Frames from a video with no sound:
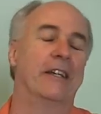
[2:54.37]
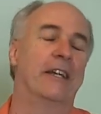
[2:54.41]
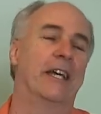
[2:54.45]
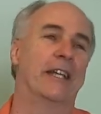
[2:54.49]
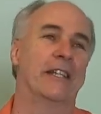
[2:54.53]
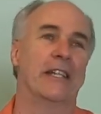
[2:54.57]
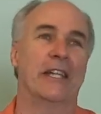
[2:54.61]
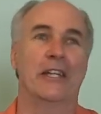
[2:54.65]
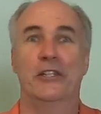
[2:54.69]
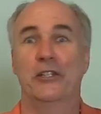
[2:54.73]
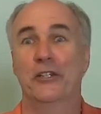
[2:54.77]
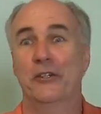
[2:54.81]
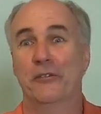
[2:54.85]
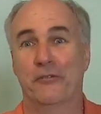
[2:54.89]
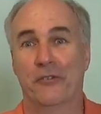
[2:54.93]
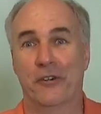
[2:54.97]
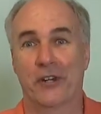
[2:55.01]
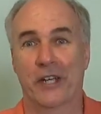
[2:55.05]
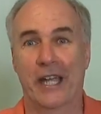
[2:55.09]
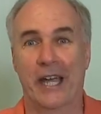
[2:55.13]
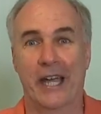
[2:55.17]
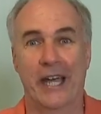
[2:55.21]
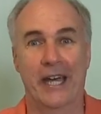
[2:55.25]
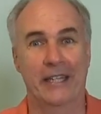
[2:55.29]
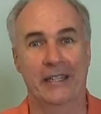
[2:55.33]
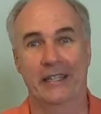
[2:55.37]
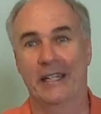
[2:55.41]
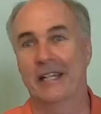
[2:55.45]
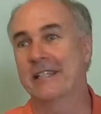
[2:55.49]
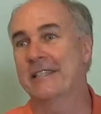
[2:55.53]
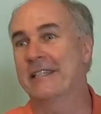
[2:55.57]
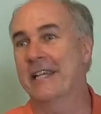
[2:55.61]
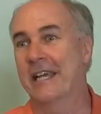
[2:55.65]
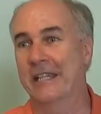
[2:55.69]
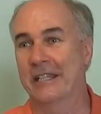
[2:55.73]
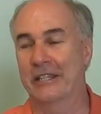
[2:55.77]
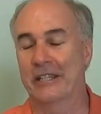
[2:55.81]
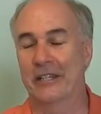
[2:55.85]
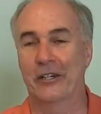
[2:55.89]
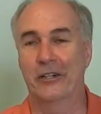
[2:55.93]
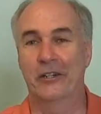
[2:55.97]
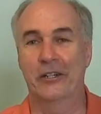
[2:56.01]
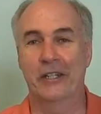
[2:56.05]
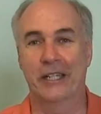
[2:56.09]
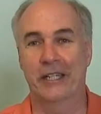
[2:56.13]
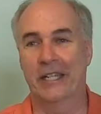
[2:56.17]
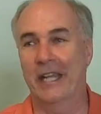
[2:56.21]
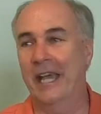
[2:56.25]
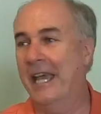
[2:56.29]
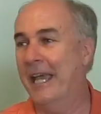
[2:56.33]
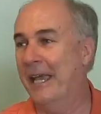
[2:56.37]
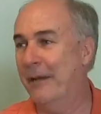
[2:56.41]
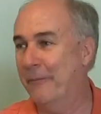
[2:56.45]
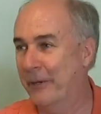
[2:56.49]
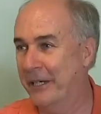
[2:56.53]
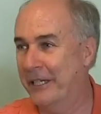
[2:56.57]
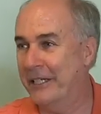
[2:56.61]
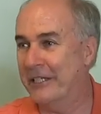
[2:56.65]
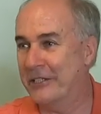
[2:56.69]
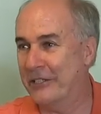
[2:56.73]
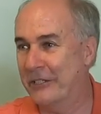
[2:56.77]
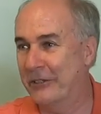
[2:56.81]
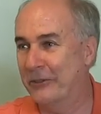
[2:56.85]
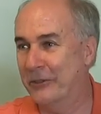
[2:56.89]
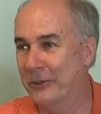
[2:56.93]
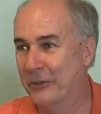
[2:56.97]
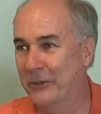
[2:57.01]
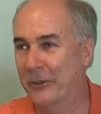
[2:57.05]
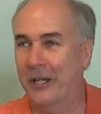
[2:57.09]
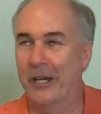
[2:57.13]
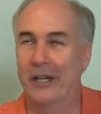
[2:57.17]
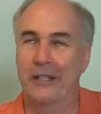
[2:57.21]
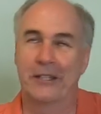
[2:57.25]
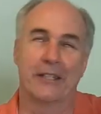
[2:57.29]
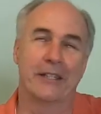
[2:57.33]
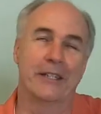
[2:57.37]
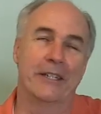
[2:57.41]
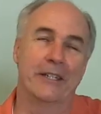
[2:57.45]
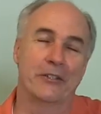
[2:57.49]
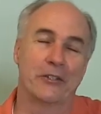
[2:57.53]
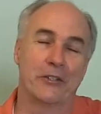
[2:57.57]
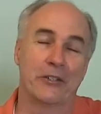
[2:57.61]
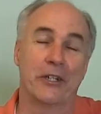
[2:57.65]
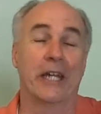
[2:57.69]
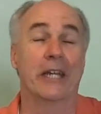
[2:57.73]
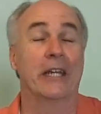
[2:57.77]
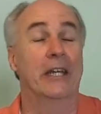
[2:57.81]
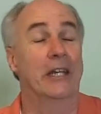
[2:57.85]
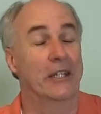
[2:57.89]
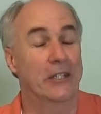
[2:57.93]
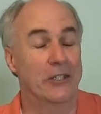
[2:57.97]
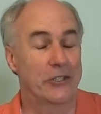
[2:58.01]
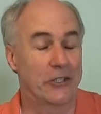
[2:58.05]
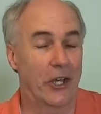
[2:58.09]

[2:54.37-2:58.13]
And then you forget, and then it's 8.30, and hey, what are you still doing on the internet?